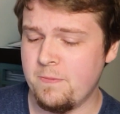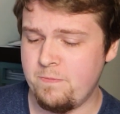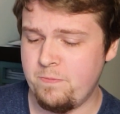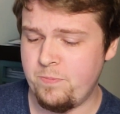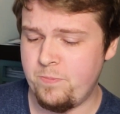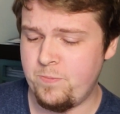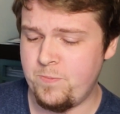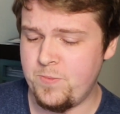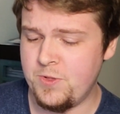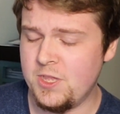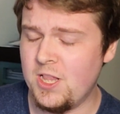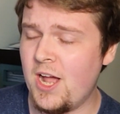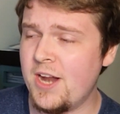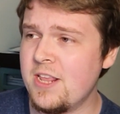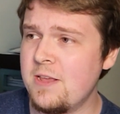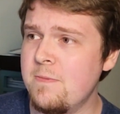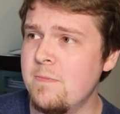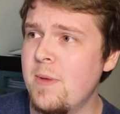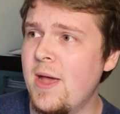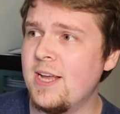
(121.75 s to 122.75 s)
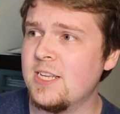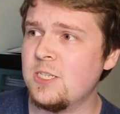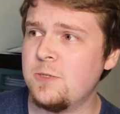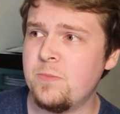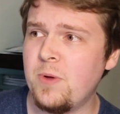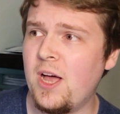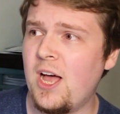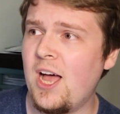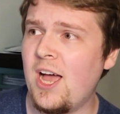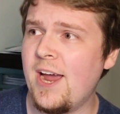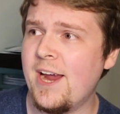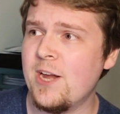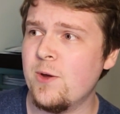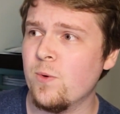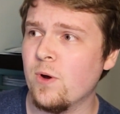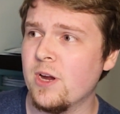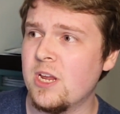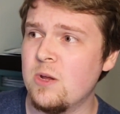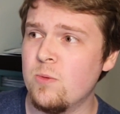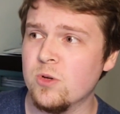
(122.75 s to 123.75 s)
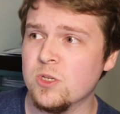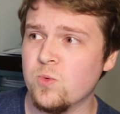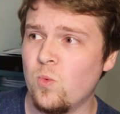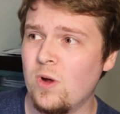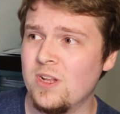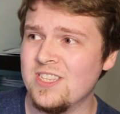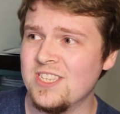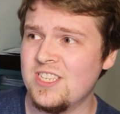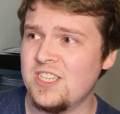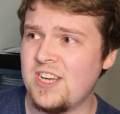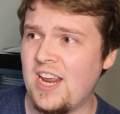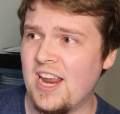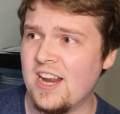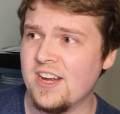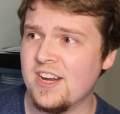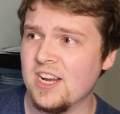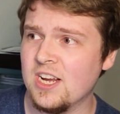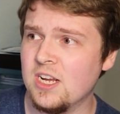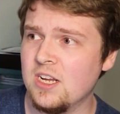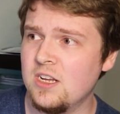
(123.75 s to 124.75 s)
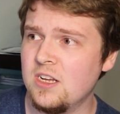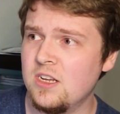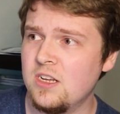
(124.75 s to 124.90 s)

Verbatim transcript: a bloody mess behind where he was once standing.